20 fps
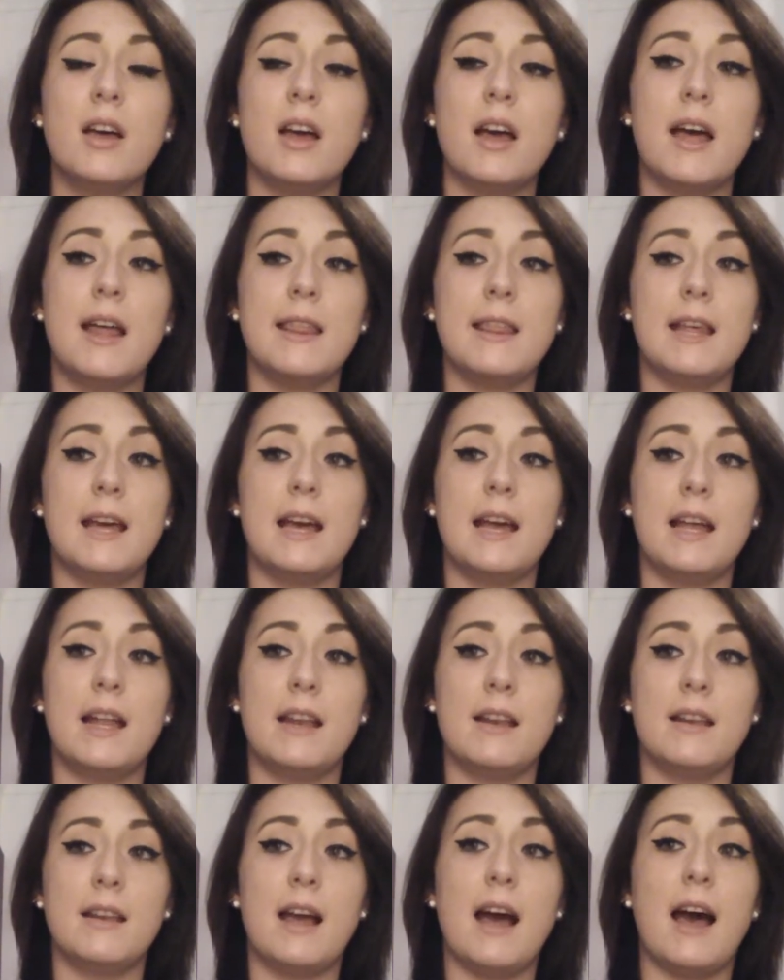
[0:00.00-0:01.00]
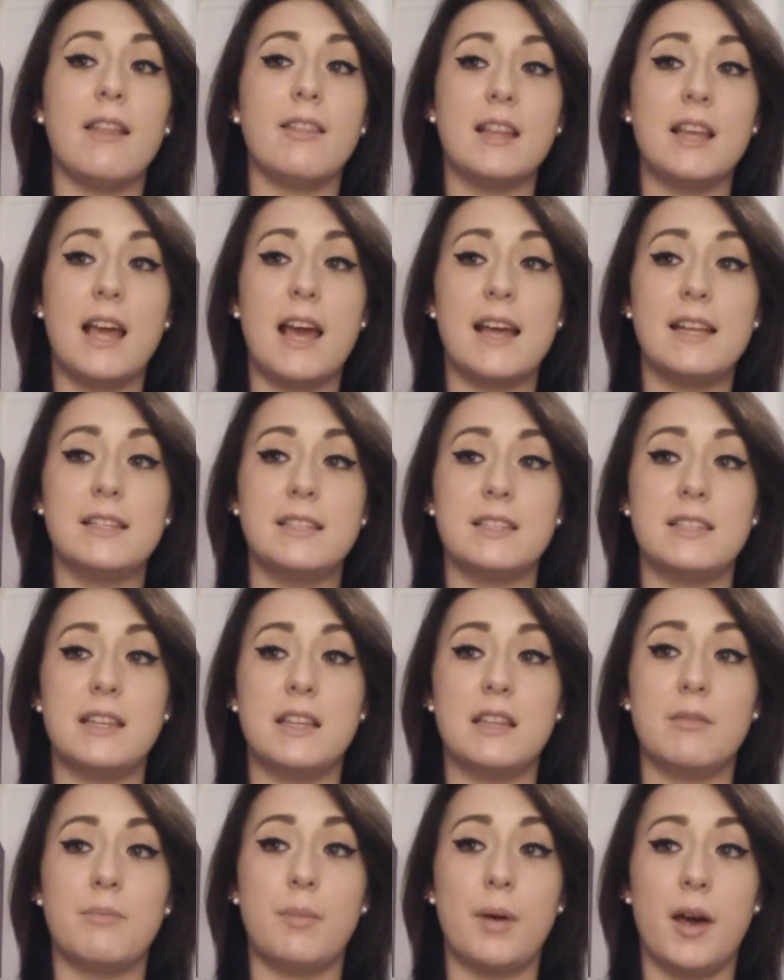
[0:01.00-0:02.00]
And then at the end,
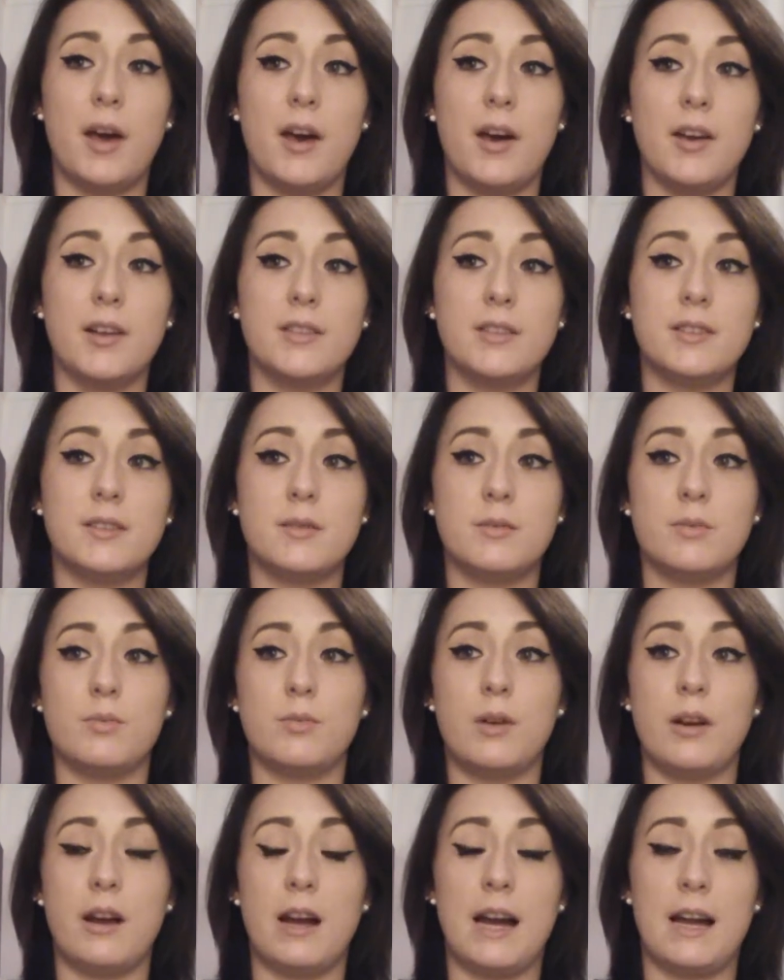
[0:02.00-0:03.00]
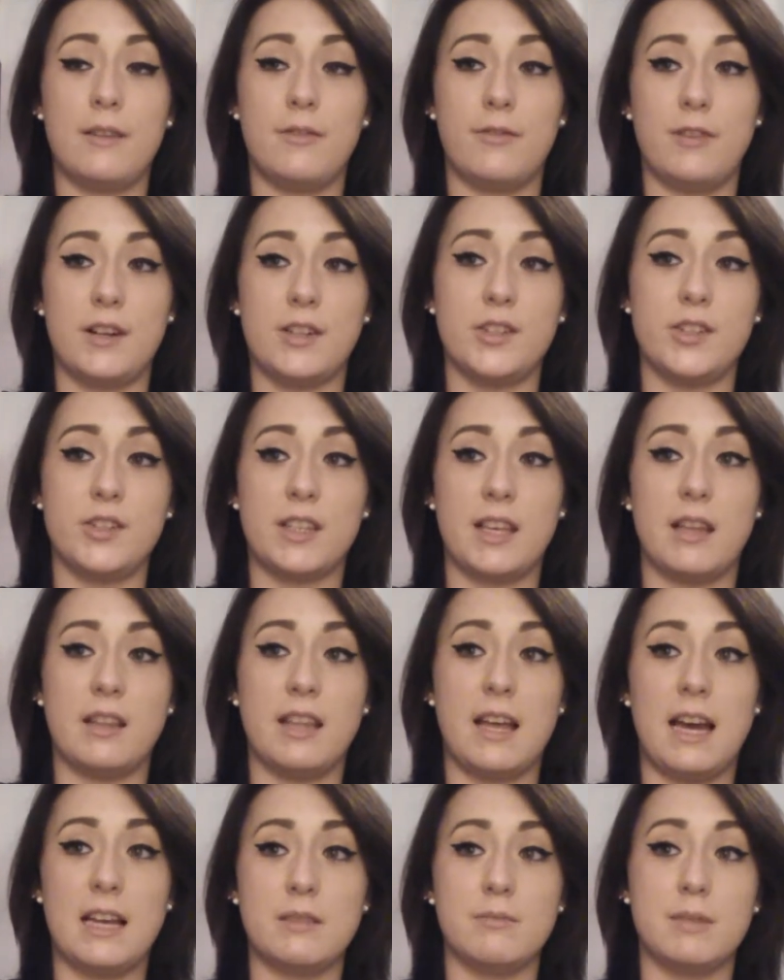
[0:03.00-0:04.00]
near the birds, where I had fresh skin
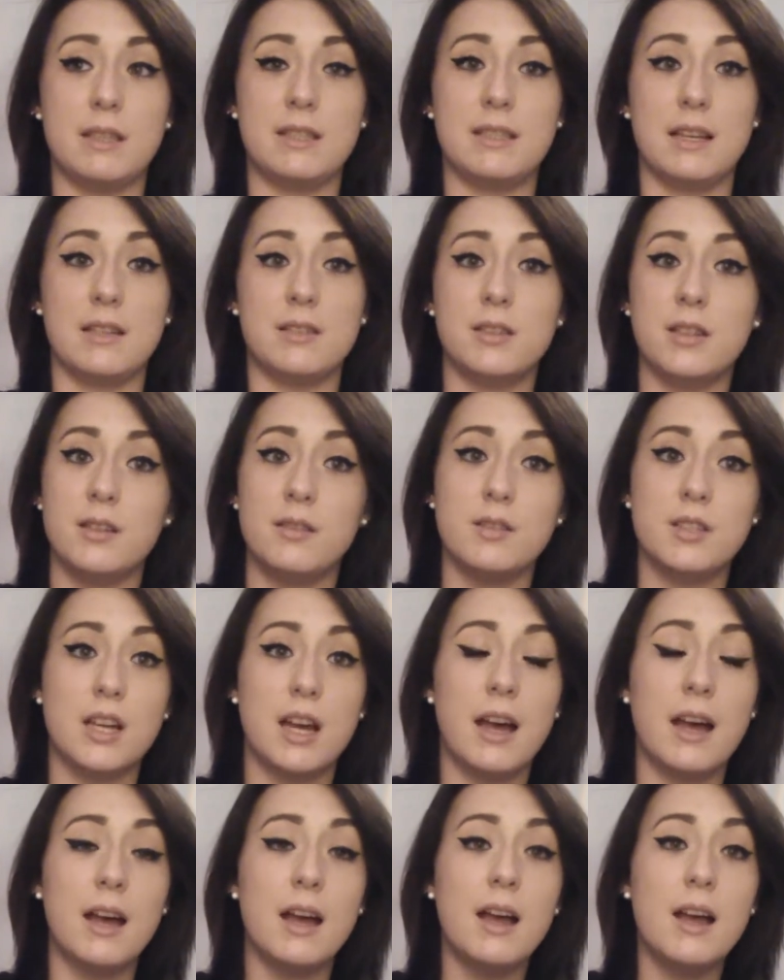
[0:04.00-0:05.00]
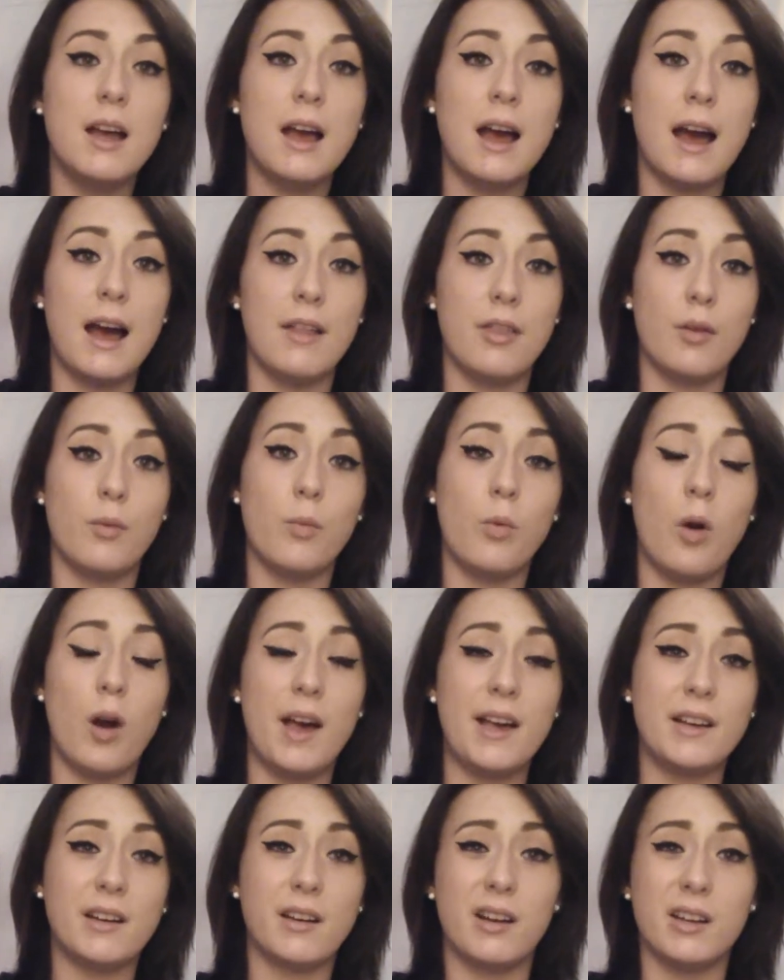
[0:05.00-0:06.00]
that hadn't been tattooed yet, and the
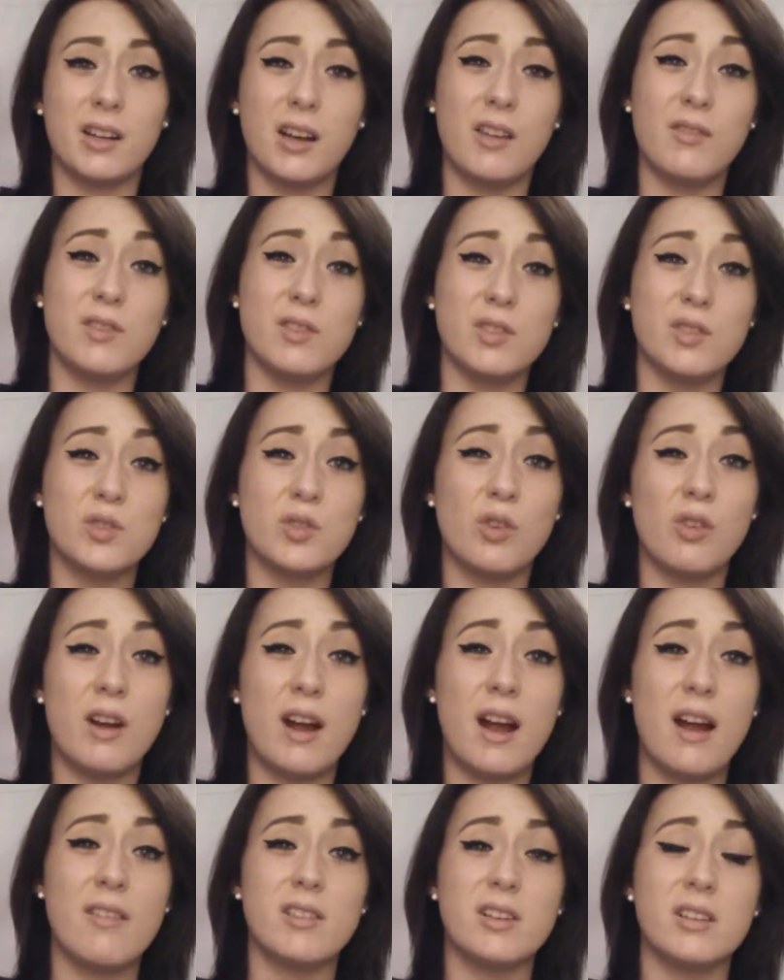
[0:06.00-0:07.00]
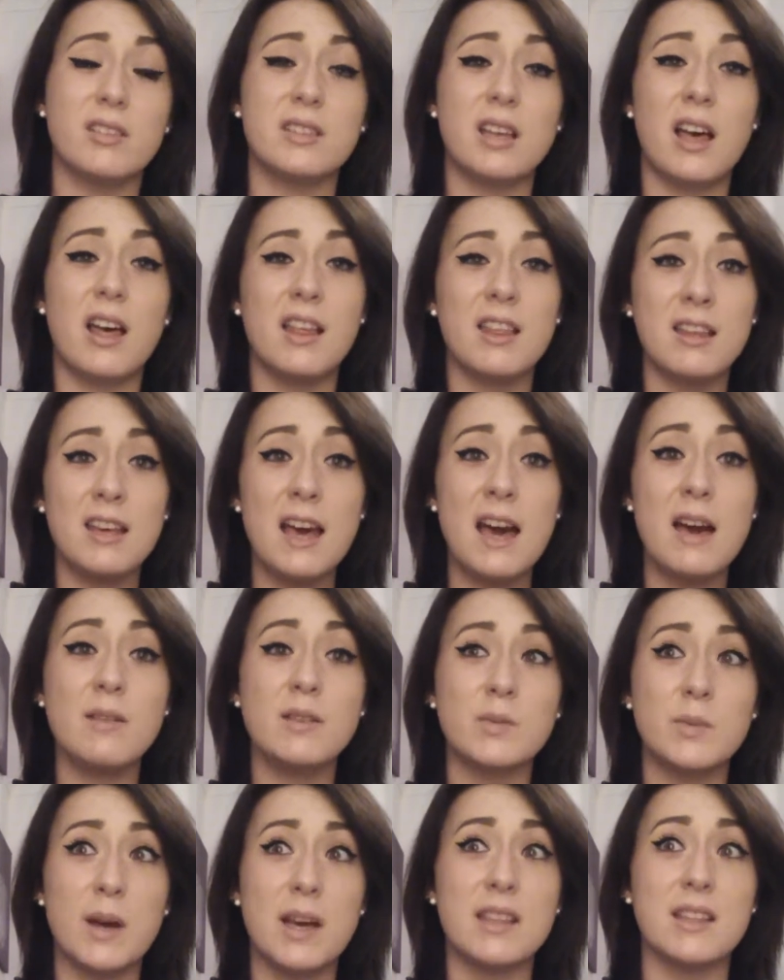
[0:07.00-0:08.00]
white going over the sore areas, that
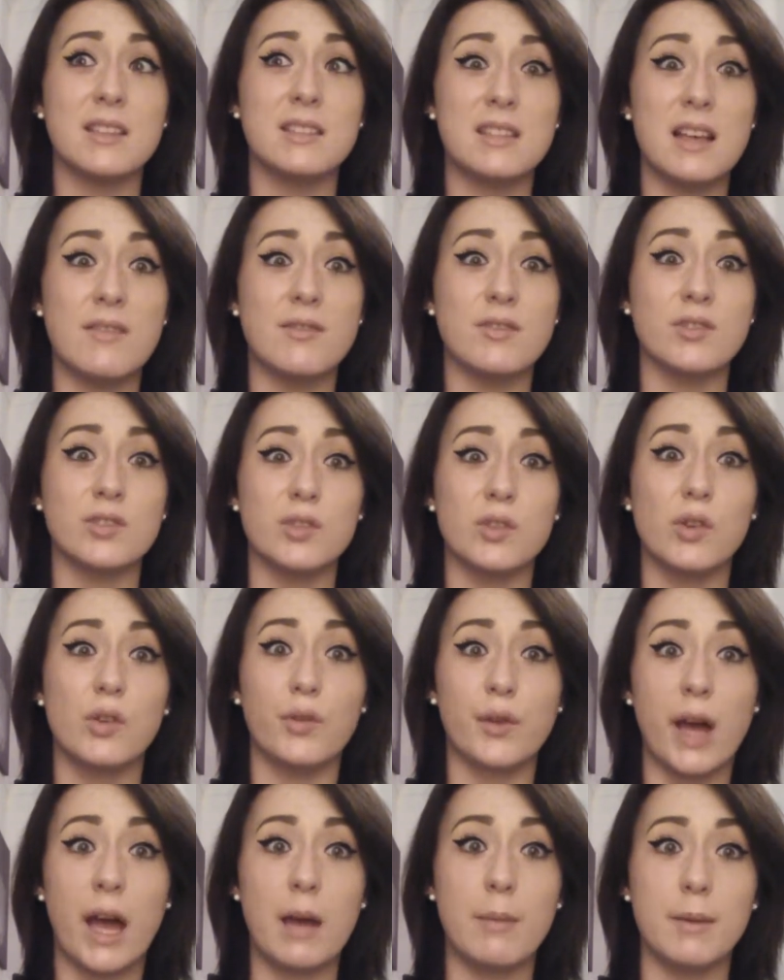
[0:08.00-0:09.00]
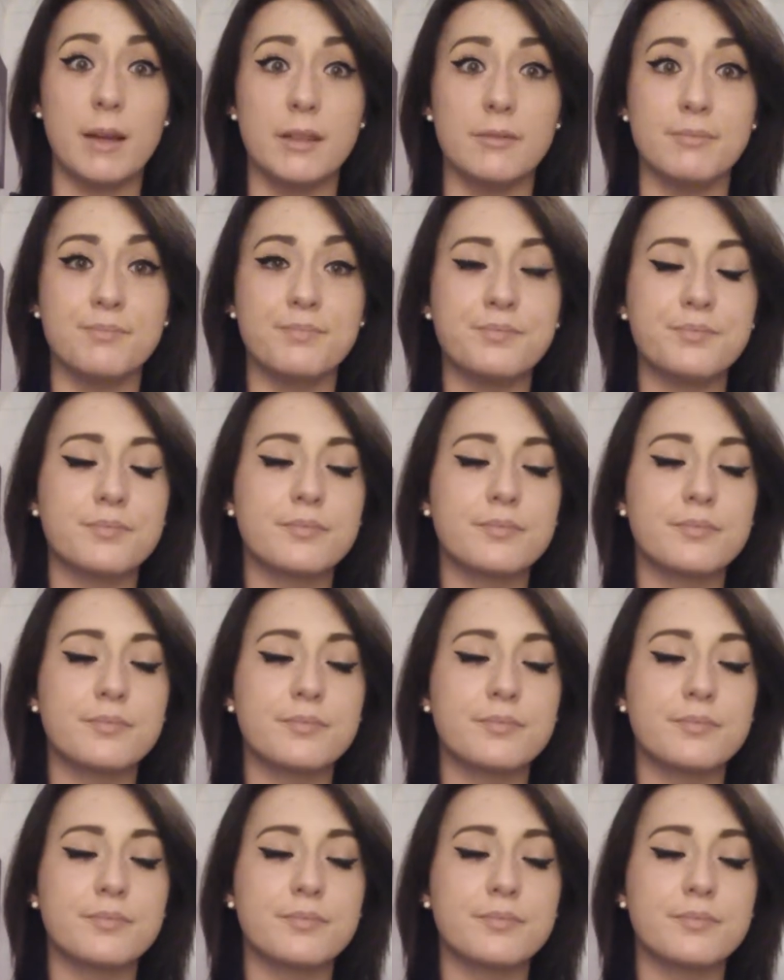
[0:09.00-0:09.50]
was when the 7 sort of came in.